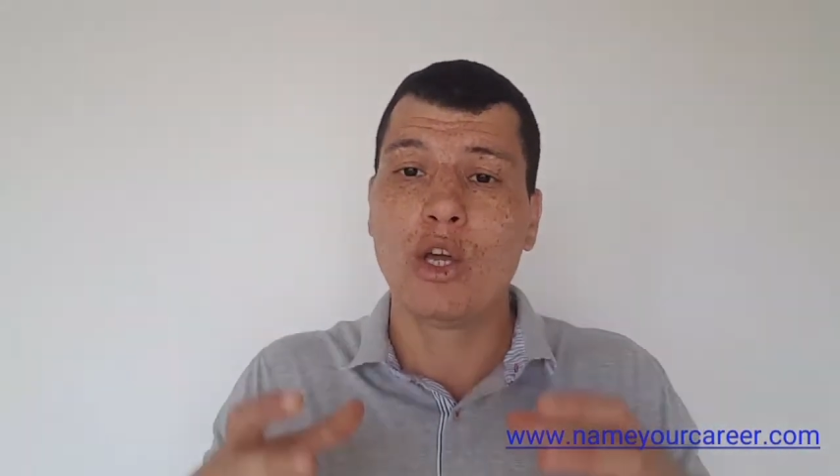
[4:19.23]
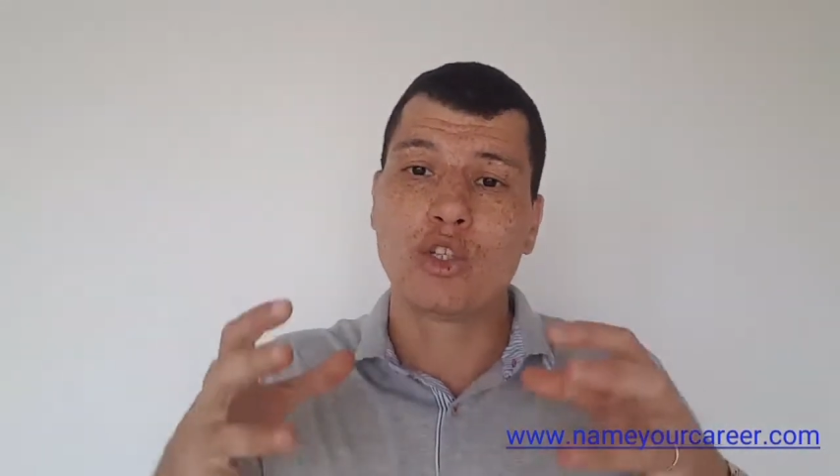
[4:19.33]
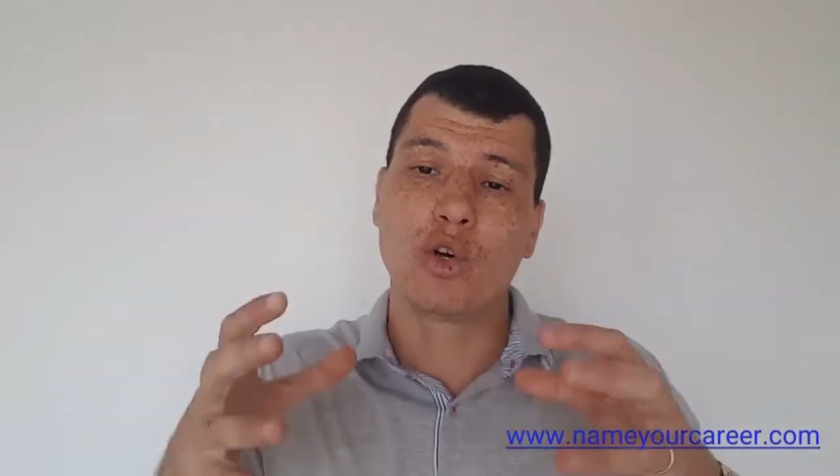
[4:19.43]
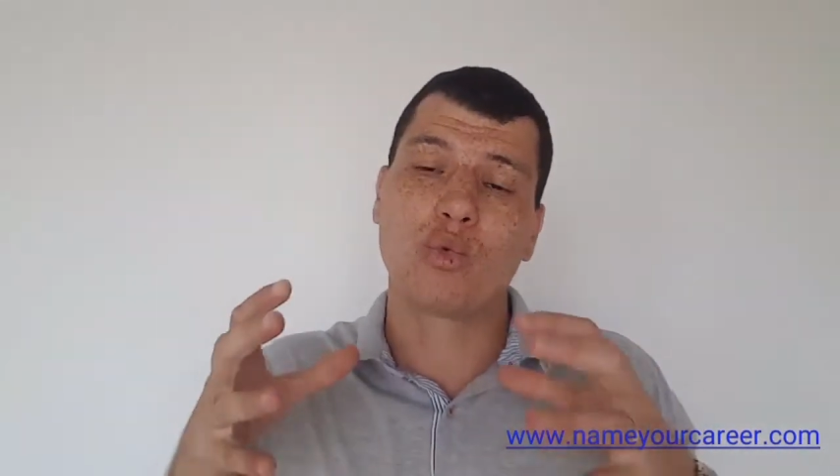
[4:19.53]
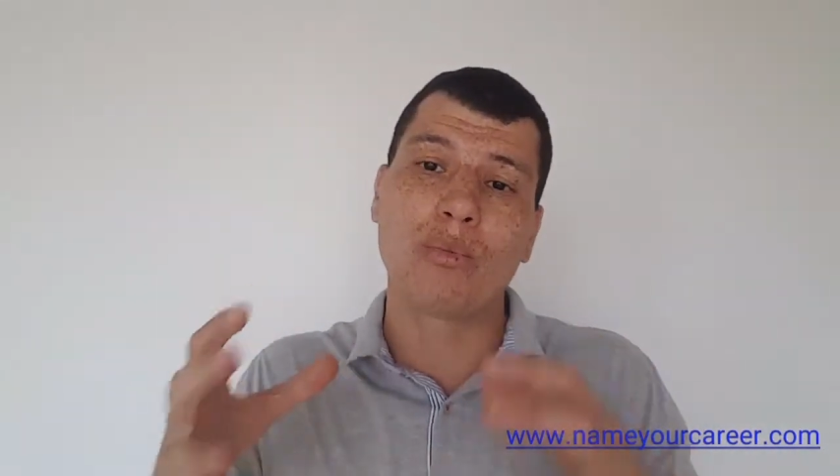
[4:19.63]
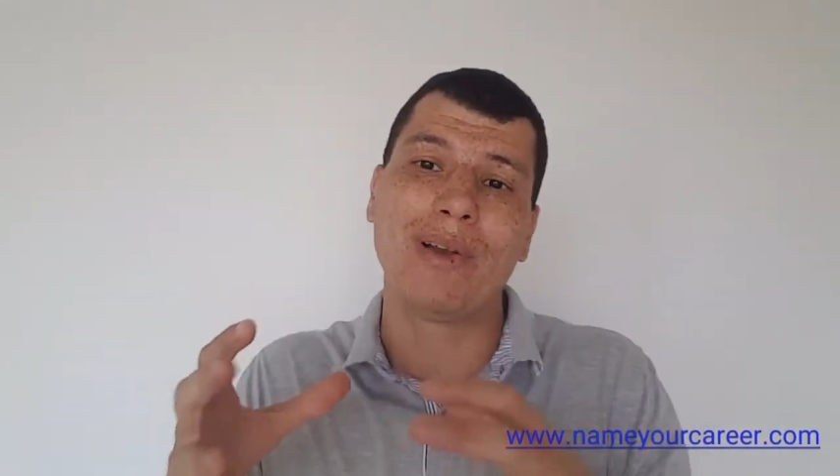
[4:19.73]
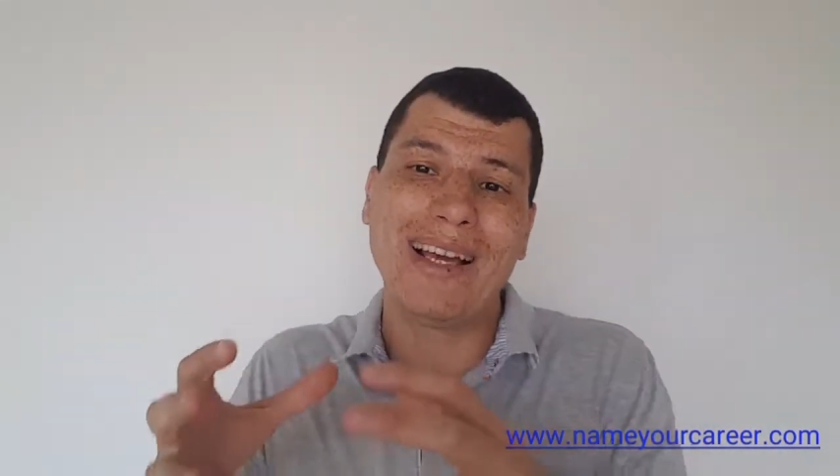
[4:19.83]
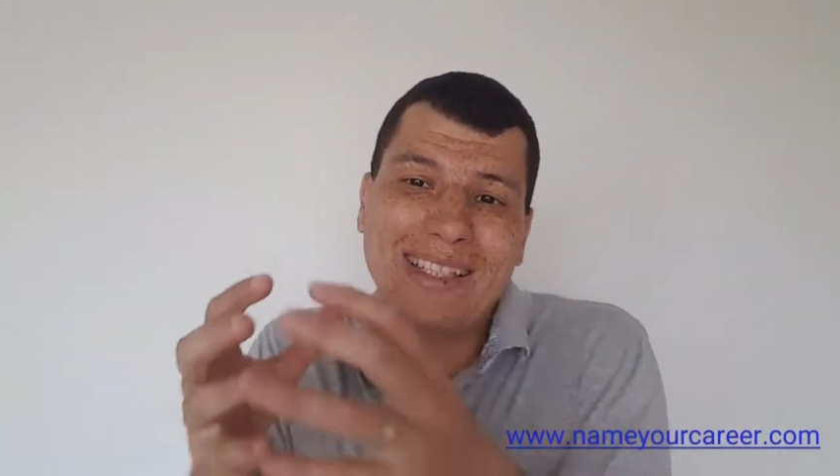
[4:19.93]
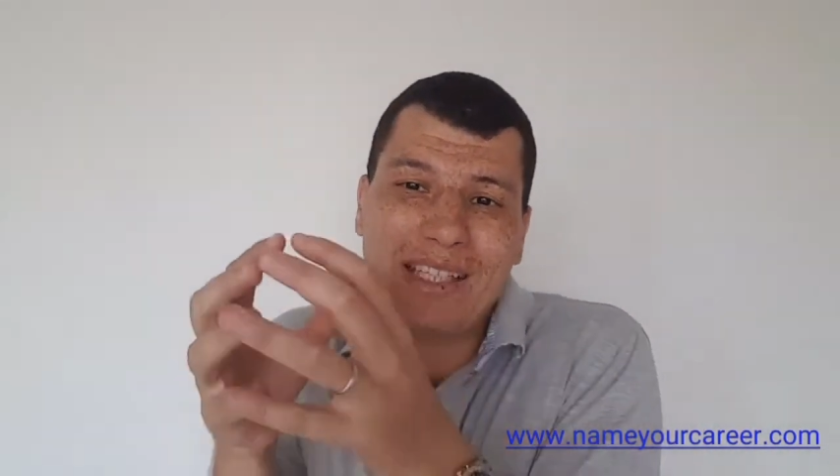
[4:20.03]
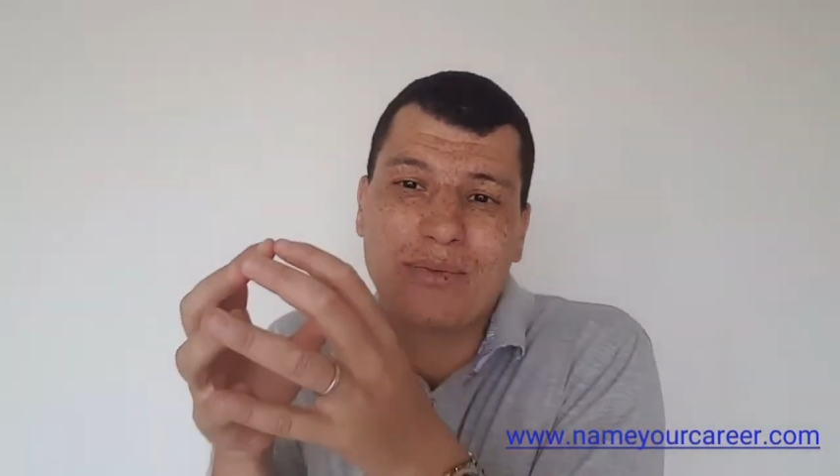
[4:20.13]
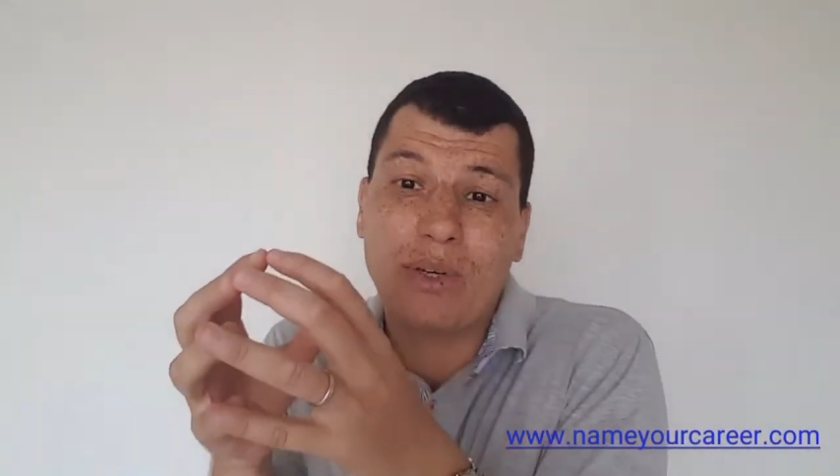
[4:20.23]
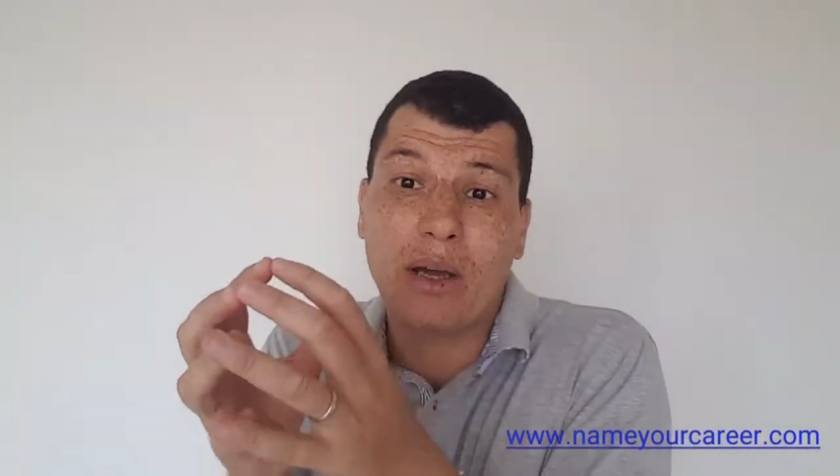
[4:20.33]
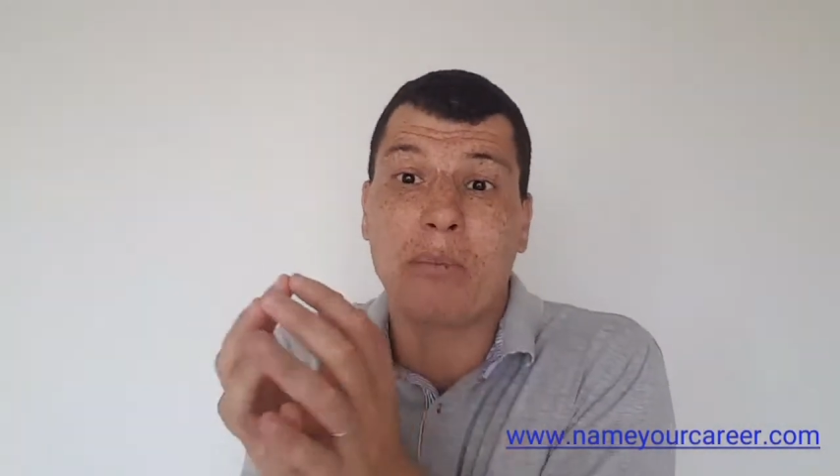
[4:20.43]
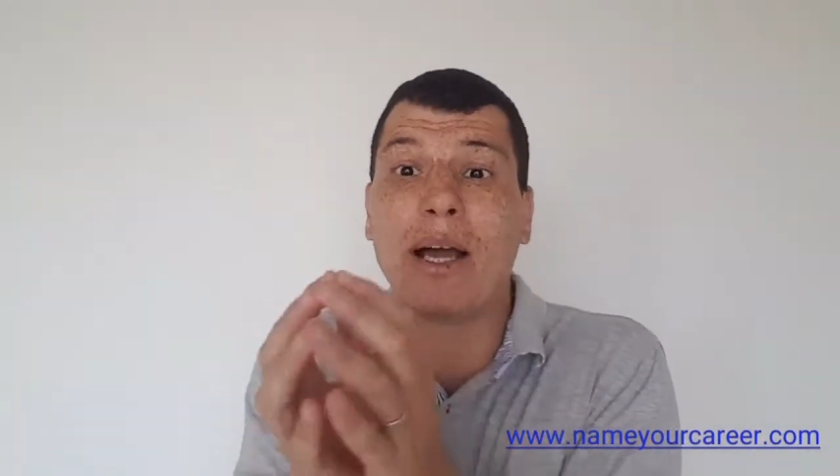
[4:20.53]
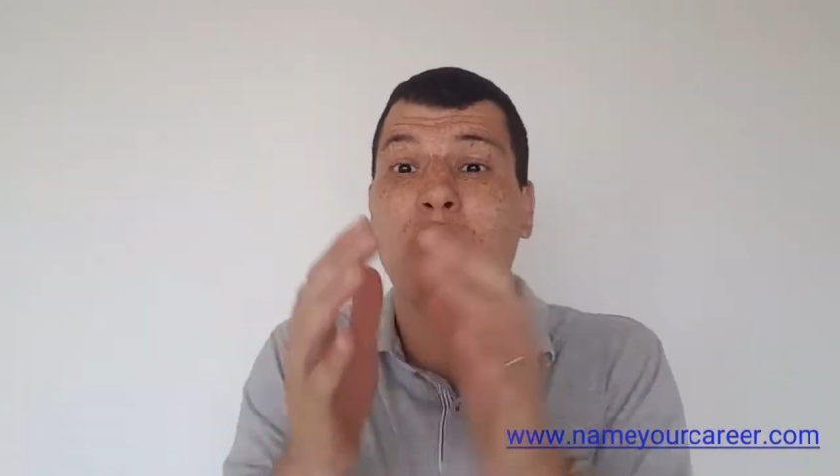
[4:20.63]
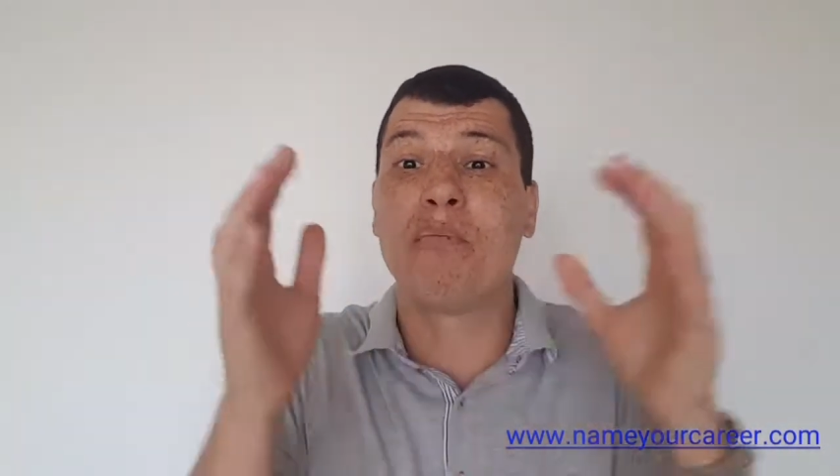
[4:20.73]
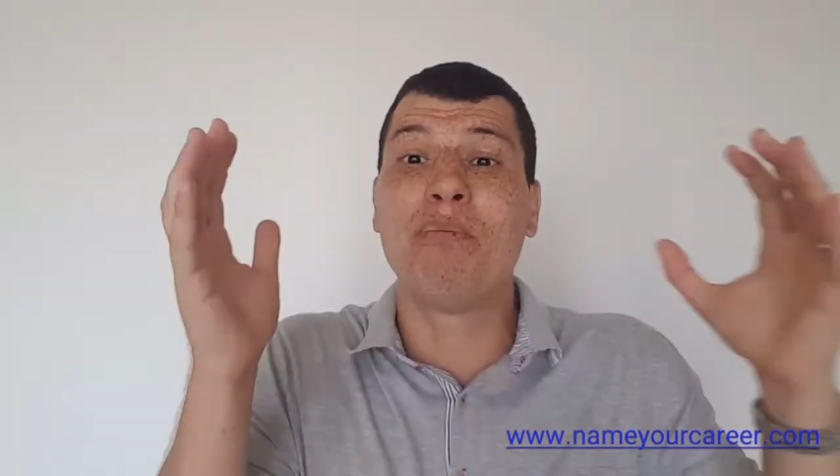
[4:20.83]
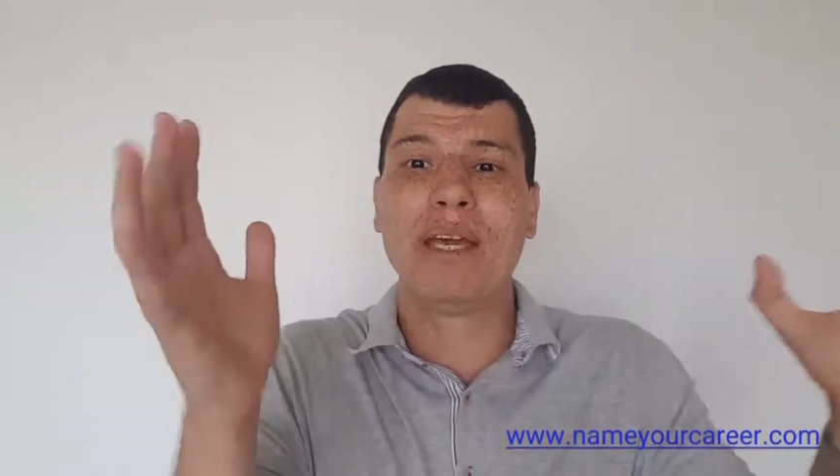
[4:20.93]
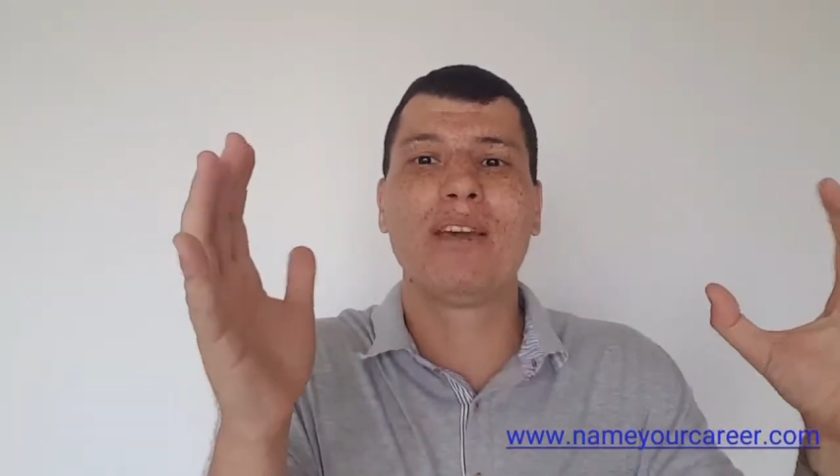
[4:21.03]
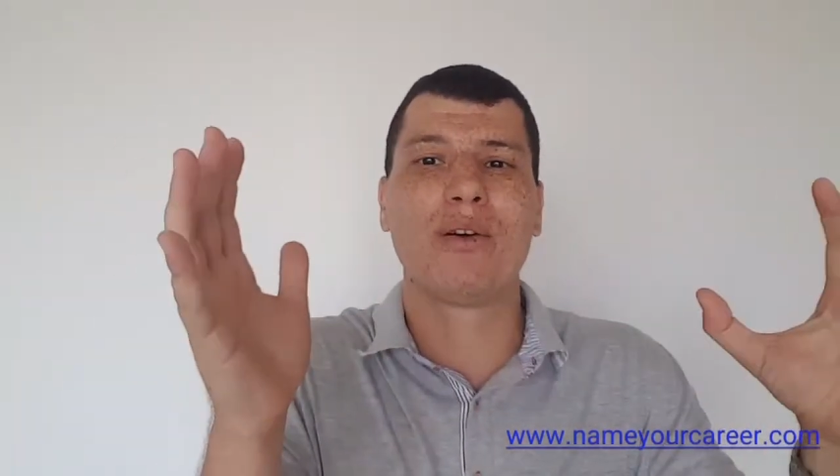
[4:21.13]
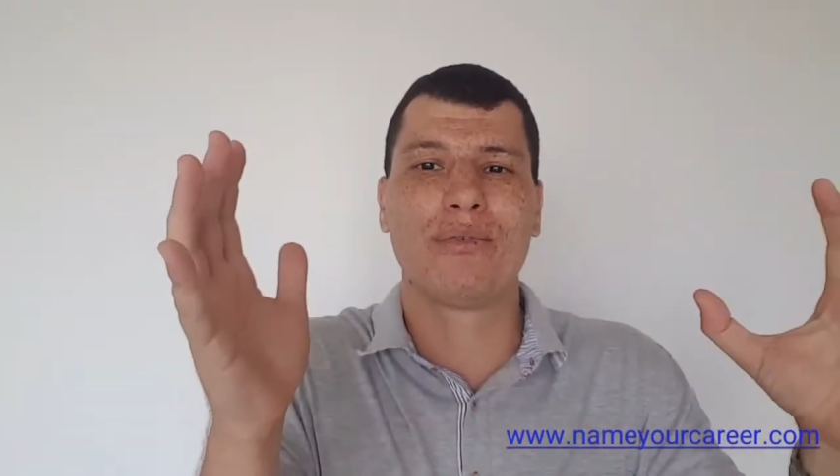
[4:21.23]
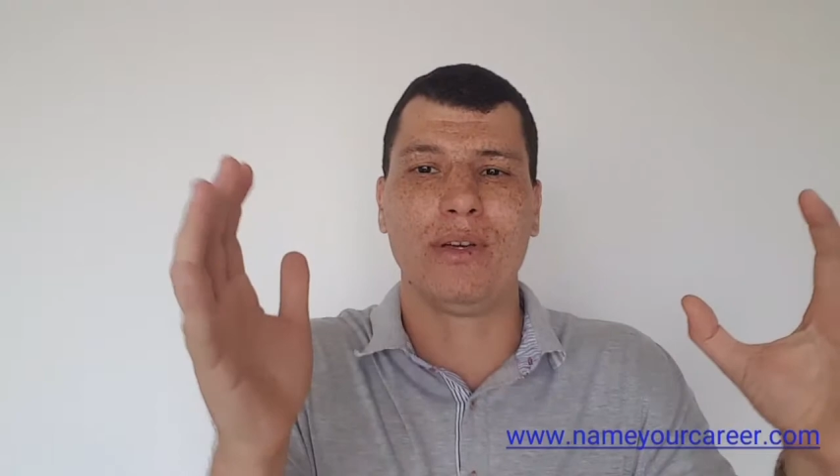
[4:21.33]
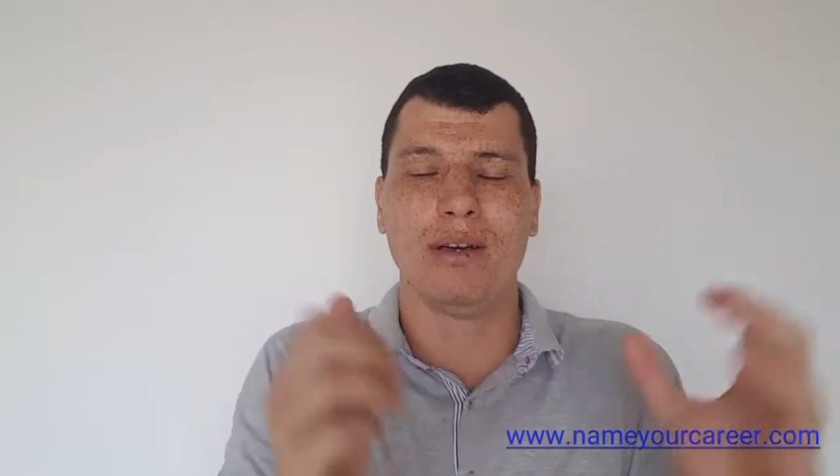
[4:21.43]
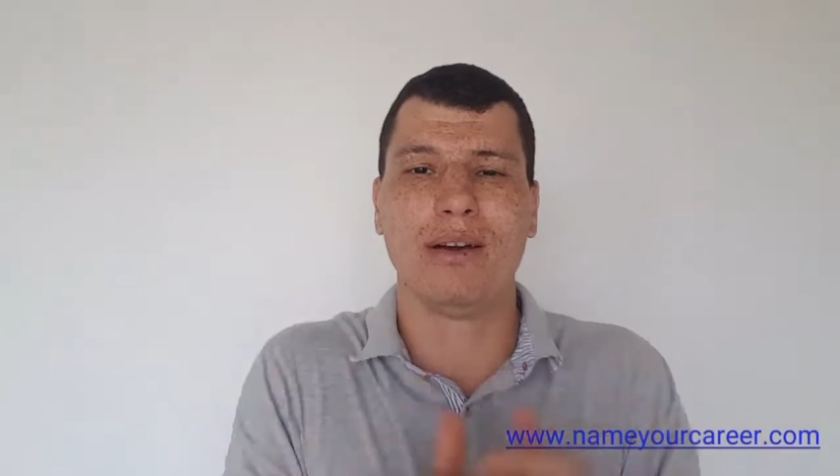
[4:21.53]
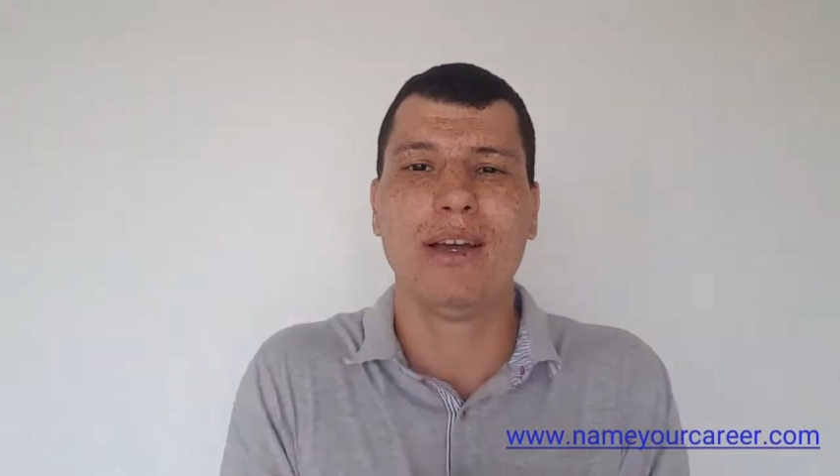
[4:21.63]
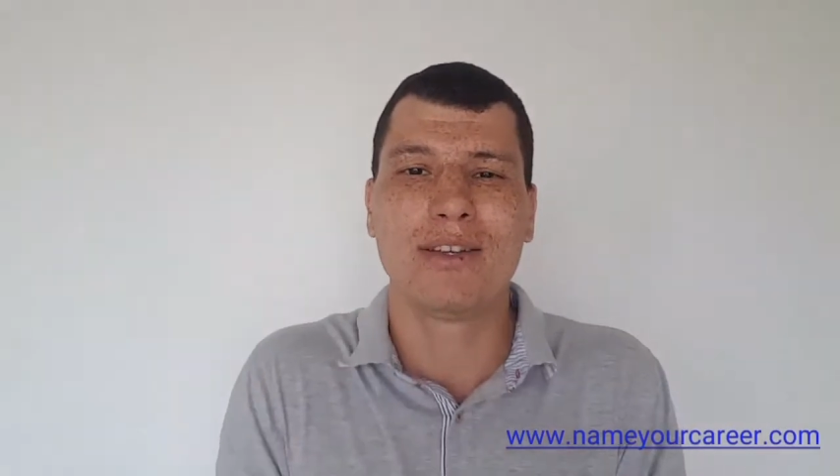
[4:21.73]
So replace this fear by a bigger fear.